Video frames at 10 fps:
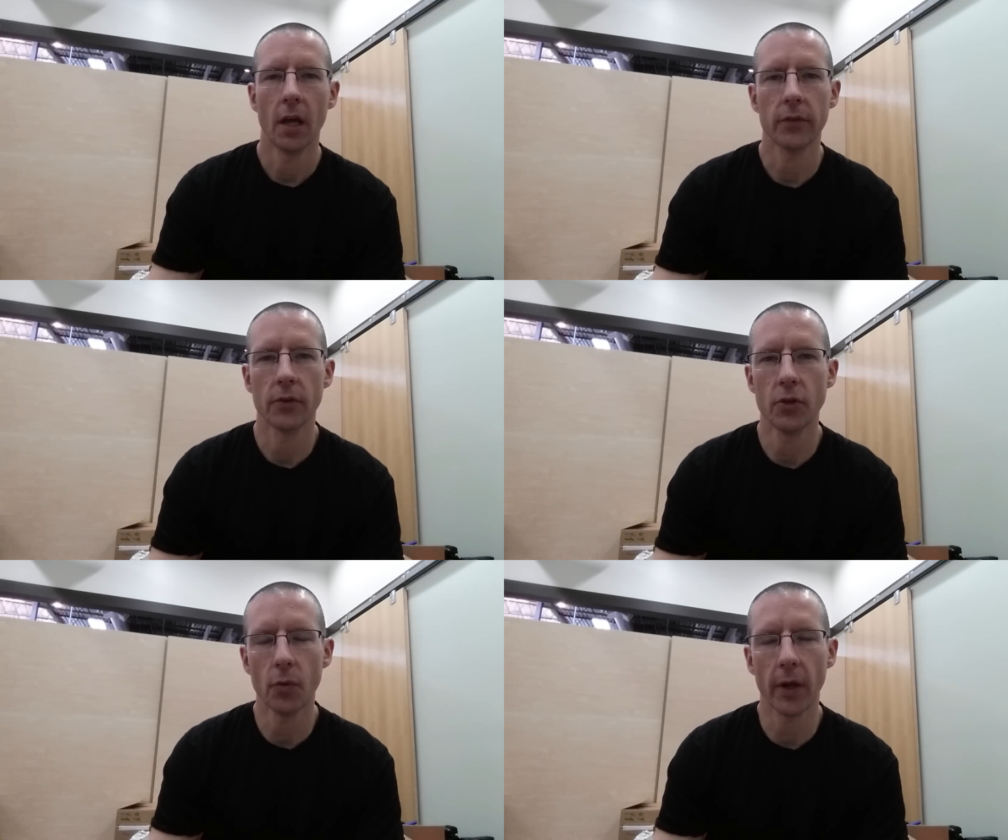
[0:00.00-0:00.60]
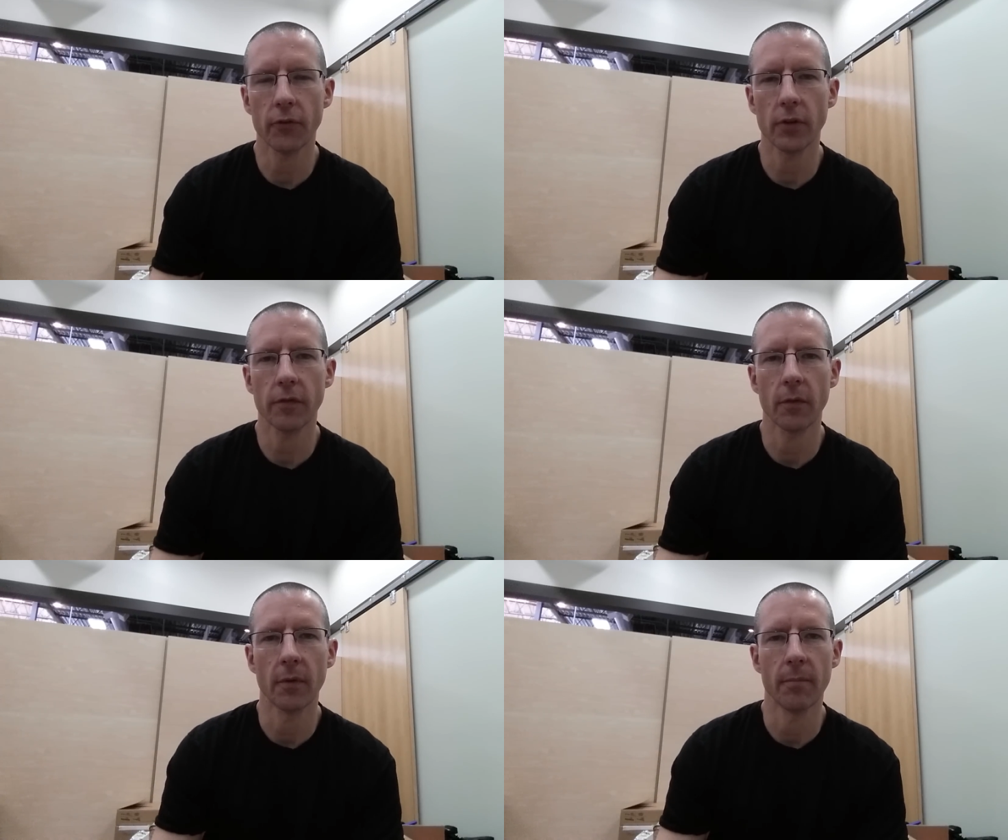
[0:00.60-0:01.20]
that's a new
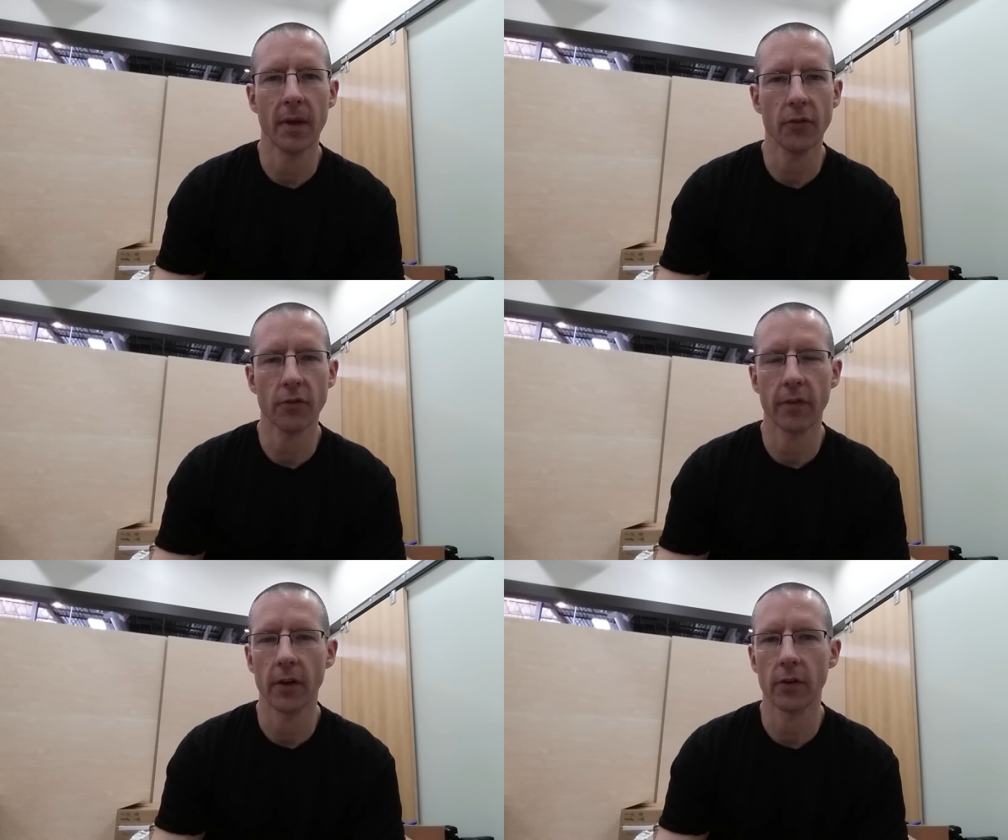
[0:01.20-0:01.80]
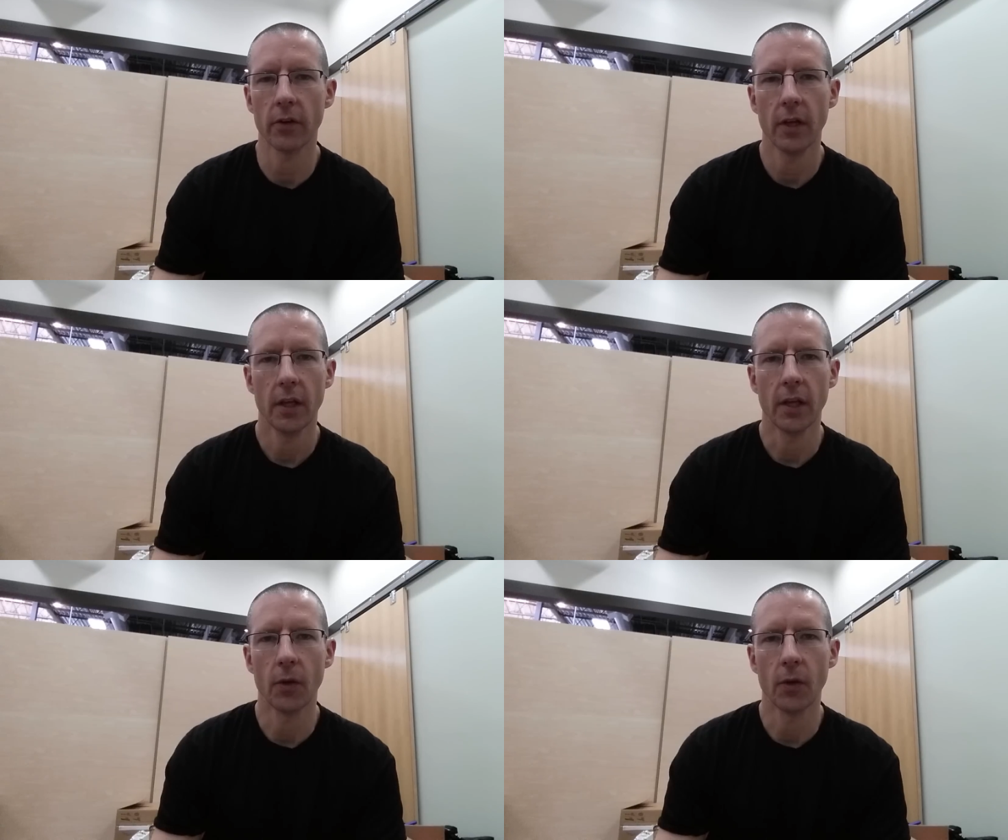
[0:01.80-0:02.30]
entry from a major vendor